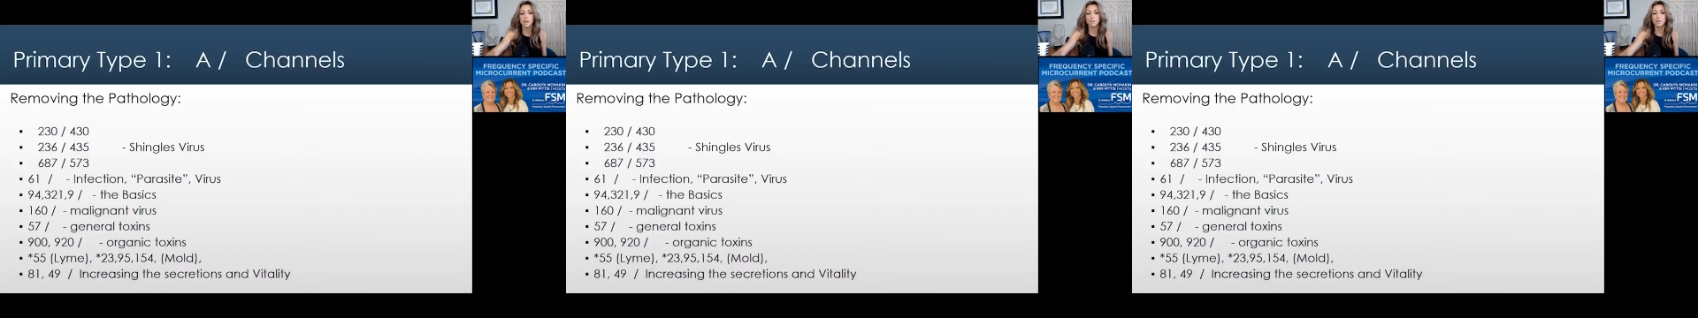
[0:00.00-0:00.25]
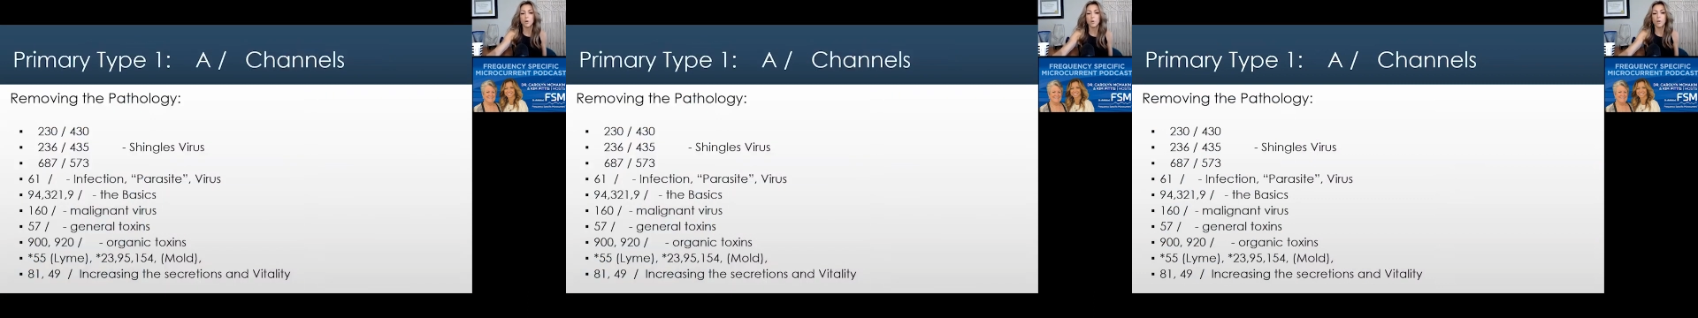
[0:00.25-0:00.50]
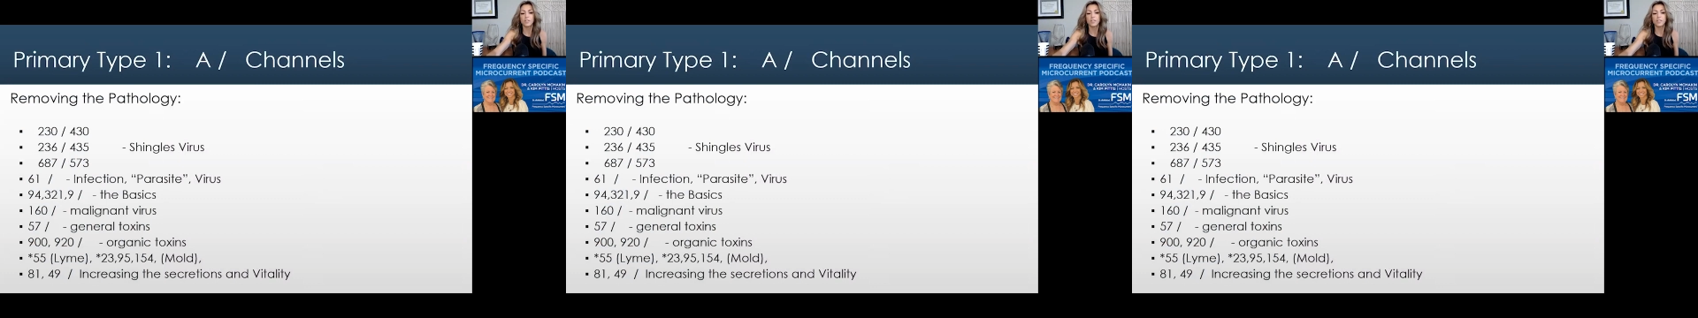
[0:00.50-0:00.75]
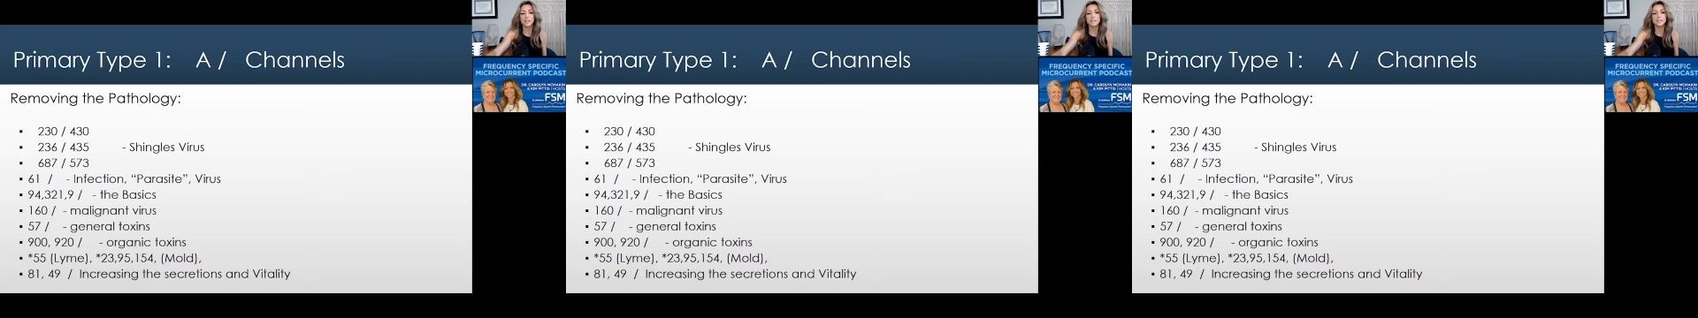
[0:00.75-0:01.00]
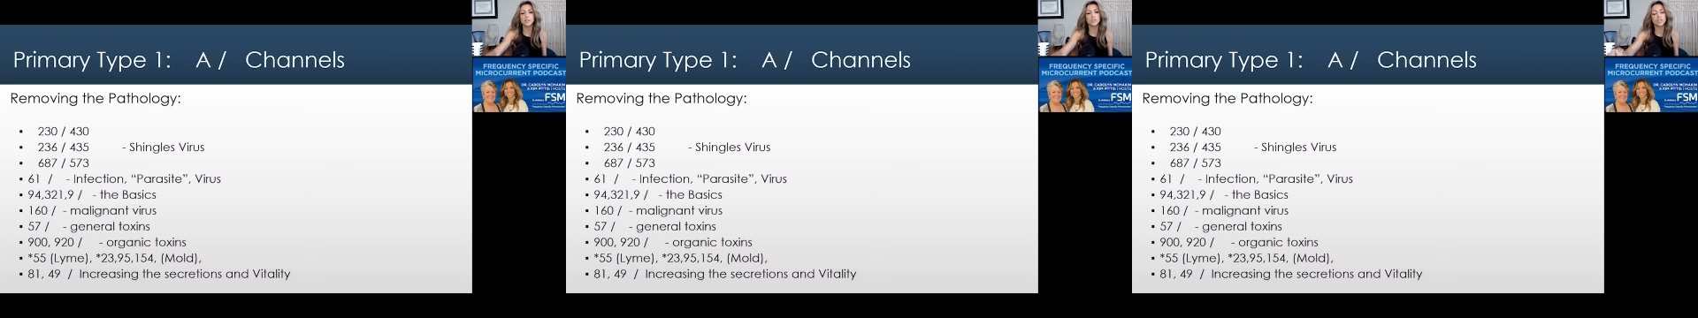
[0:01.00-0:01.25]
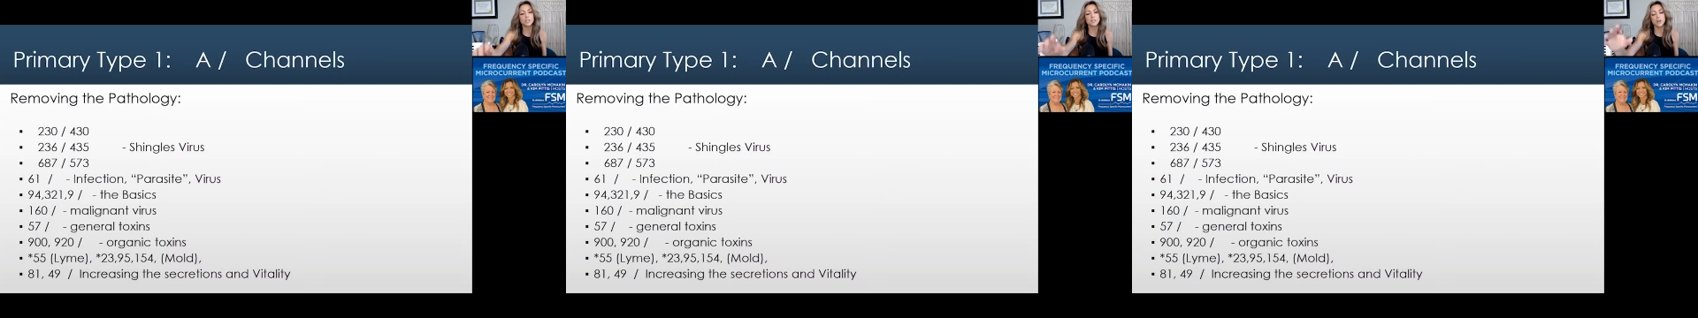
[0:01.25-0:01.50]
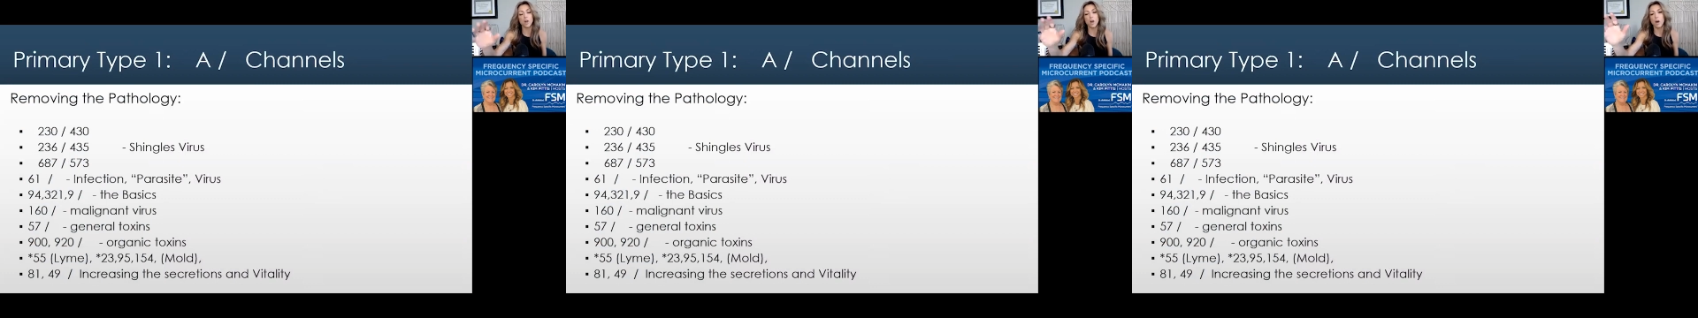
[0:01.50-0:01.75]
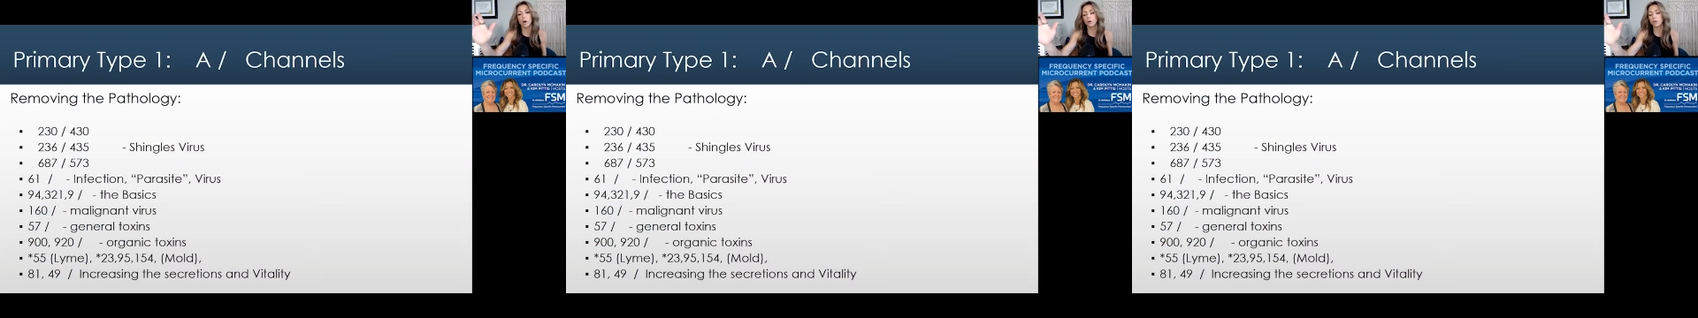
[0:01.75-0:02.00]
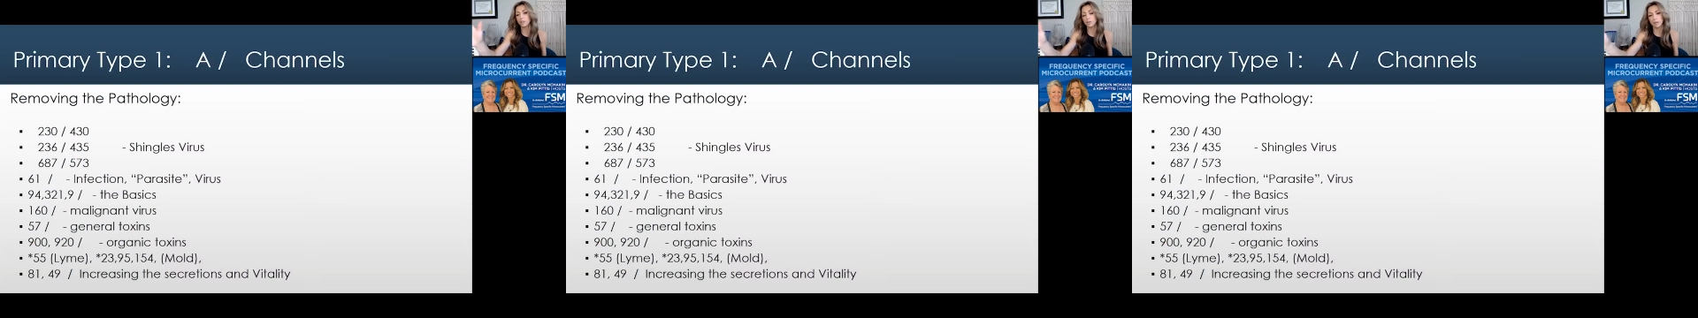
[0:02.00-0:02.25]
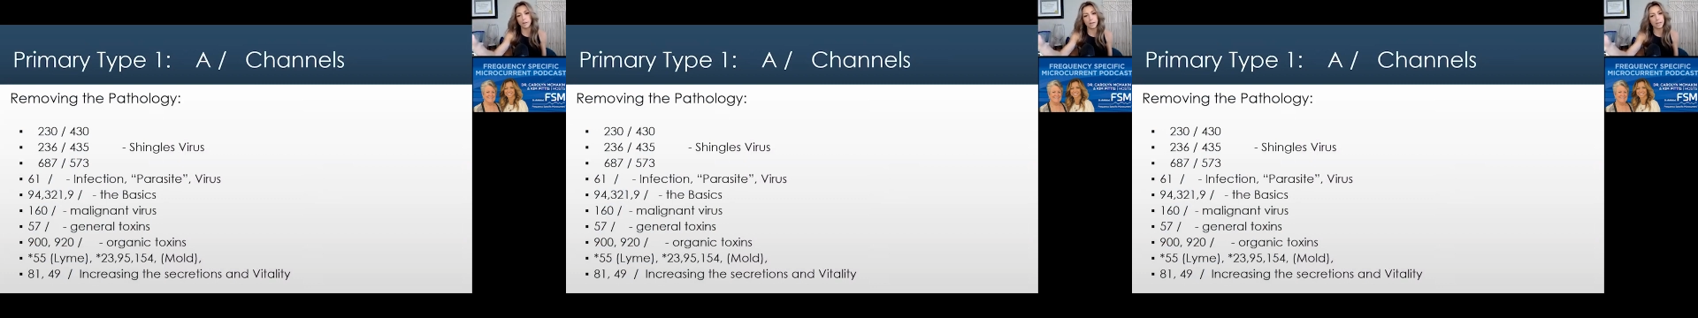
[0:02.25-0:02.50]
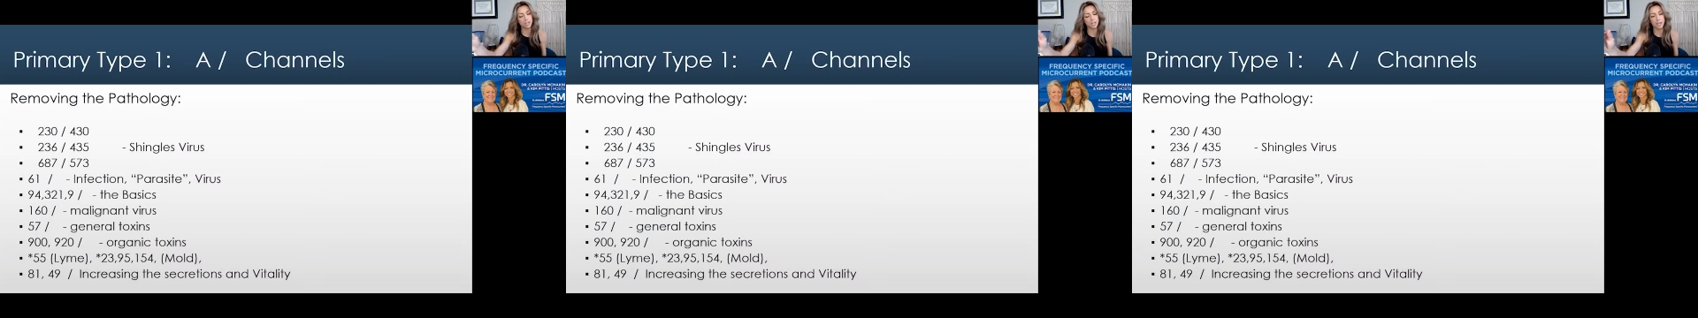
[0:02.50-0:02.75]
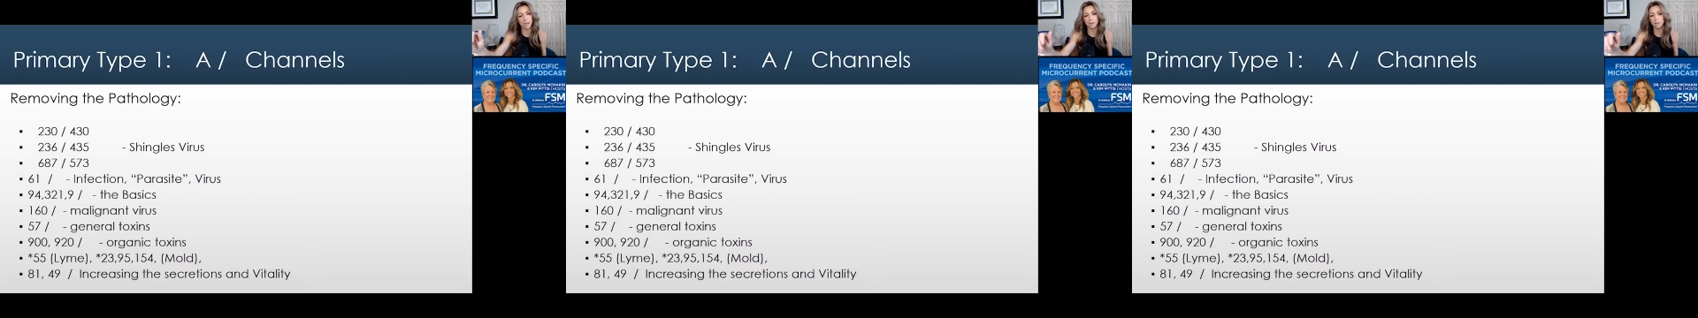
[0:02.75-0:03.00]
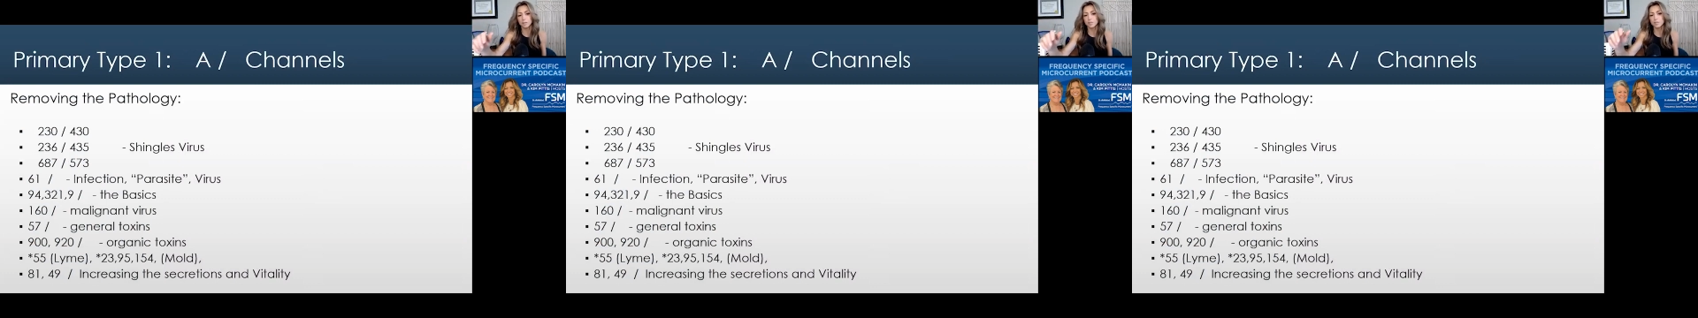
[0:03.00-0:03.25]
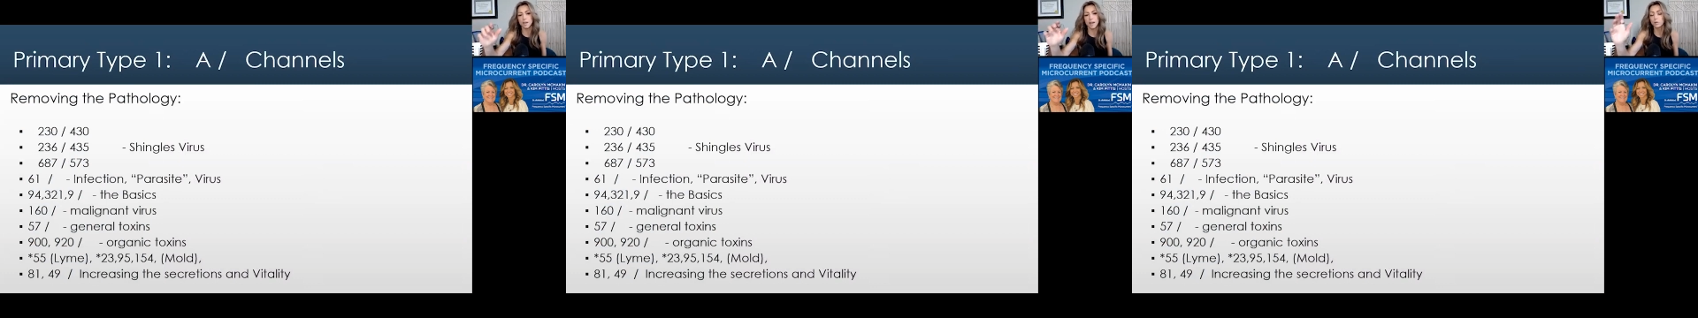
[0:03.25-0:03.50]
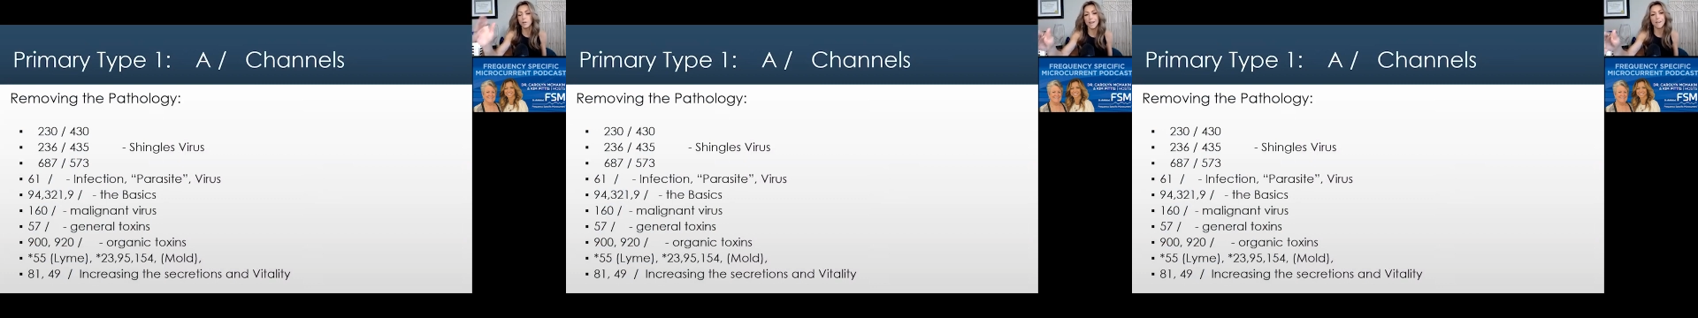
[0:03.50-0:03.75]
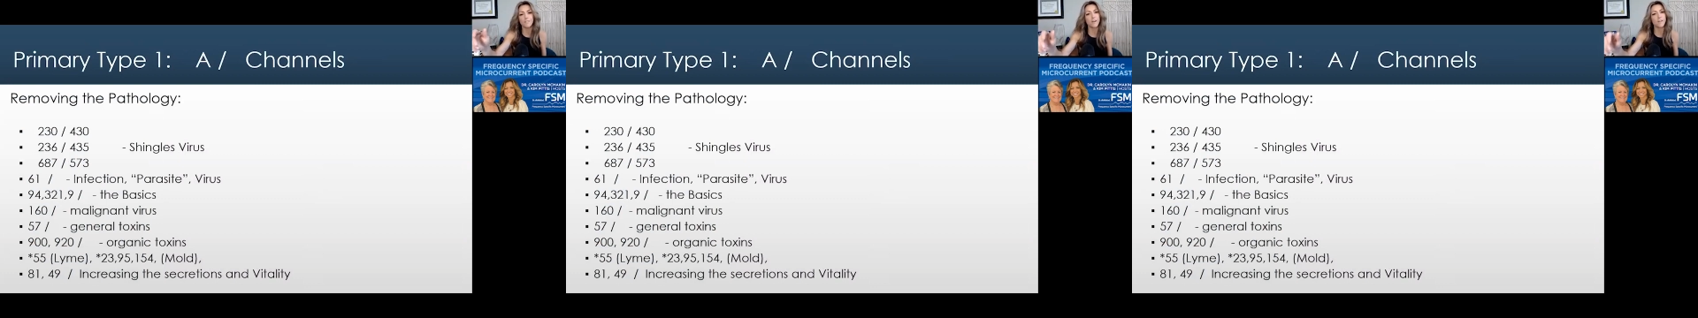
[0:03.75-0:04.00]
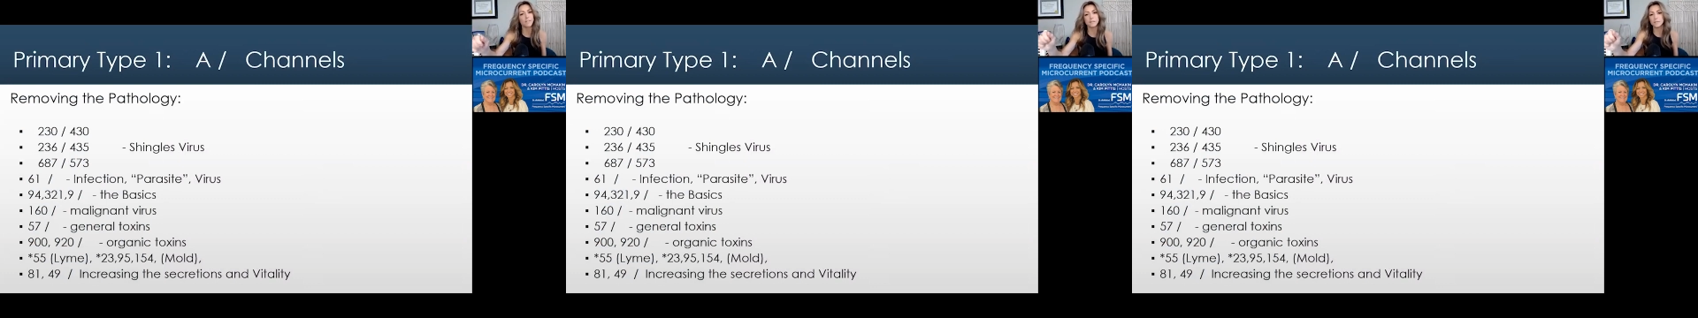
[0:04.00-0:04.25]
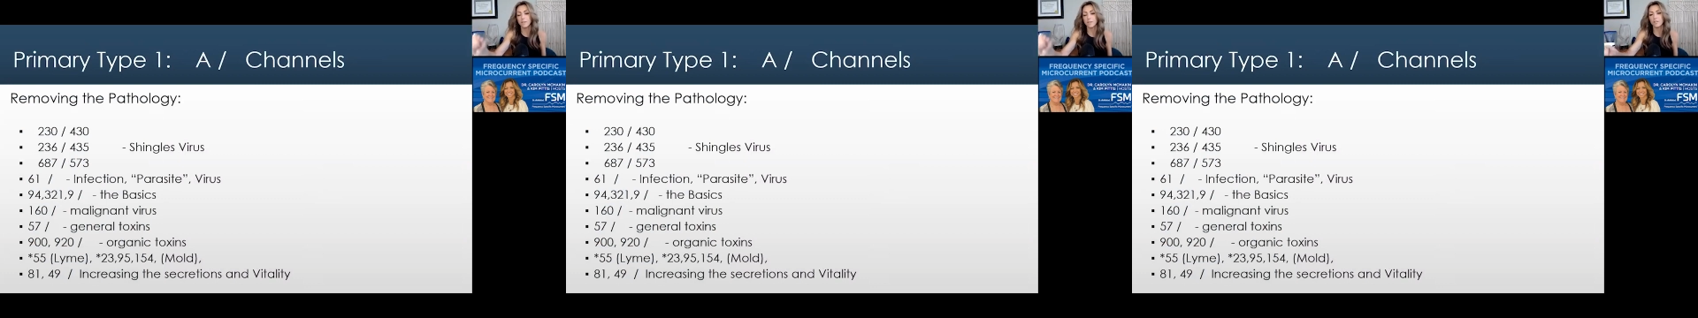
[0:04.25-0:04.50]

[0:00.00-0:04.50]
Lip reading: (no speaker visible)